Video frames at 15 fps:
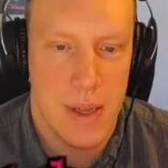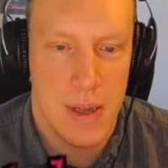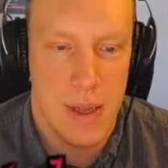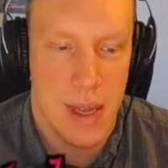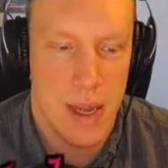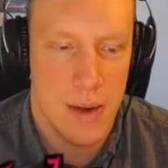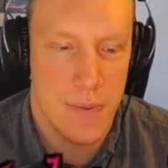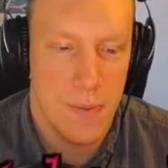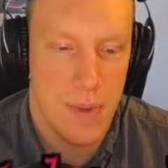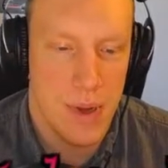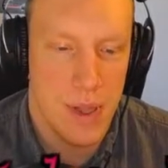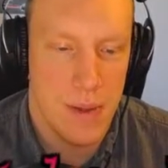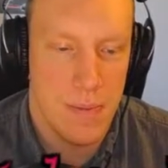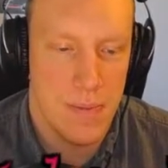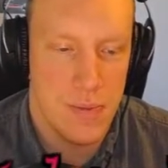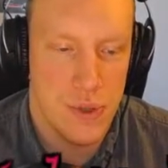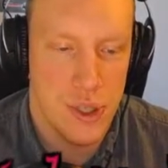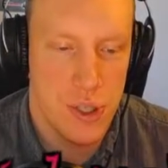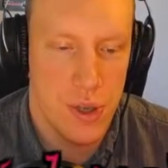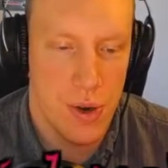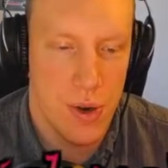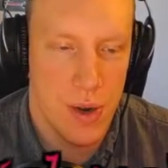That will
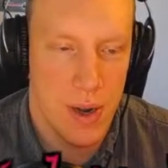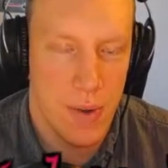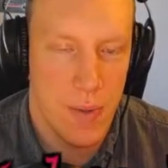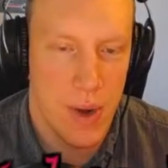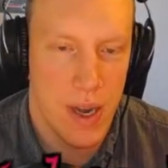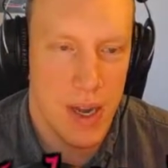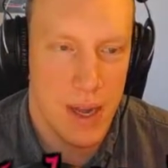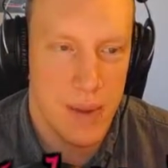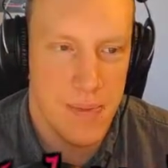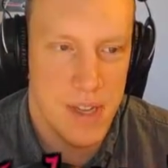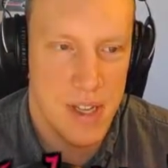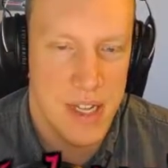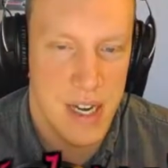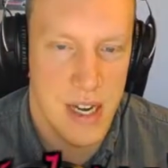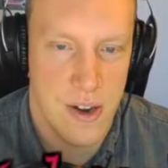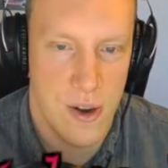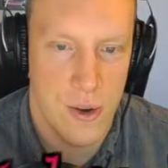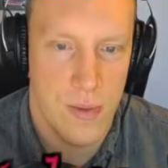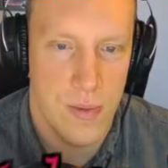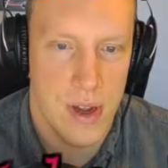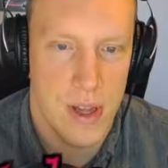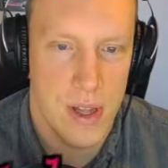surely wake up the
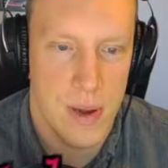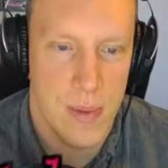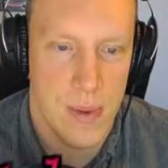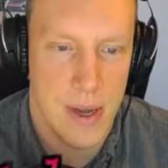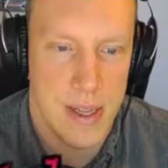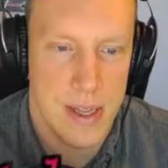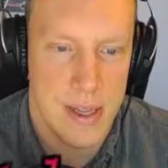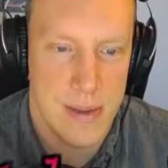Silicobra though, but...